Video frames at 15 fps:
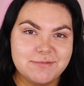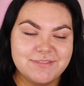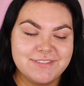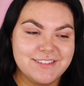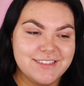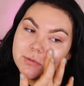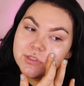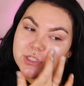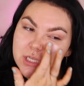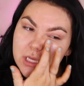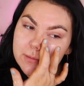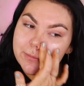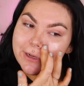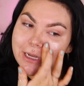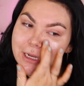I'm just
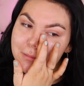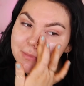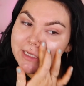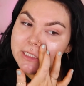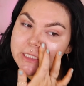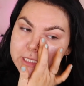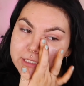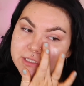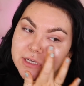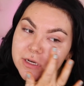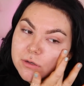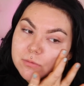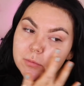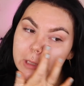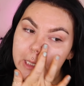going to put it in my
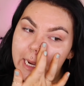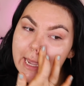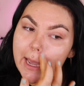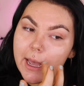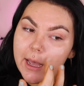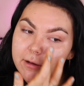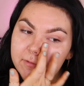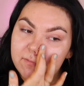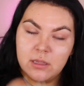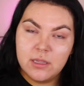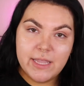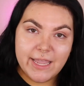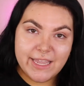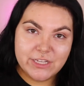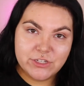T-zone where I have
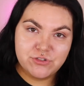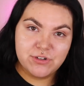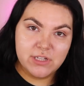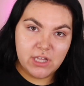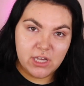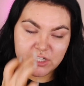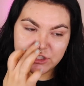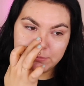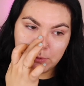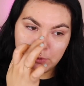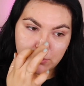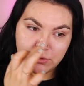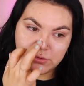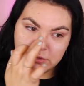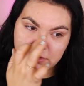extra large
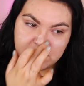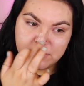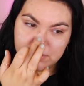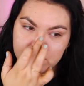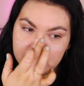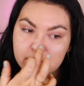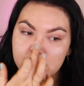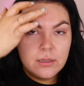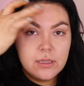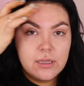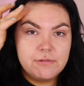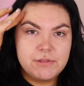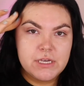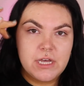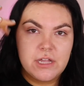pores.
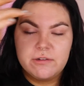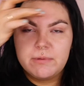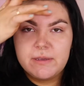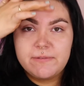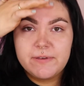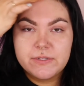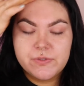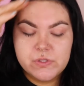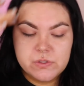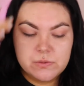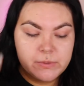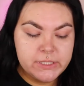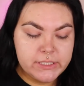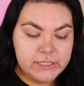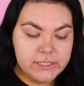If the color of my face looks
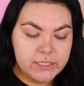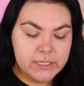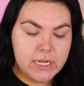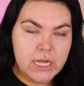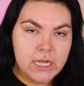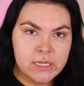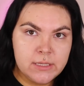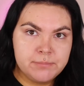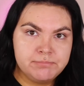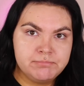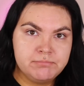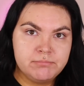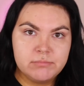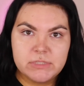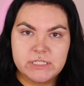weird,
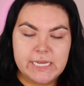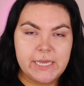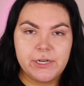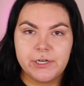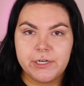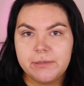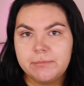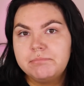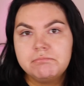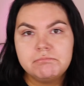tanner.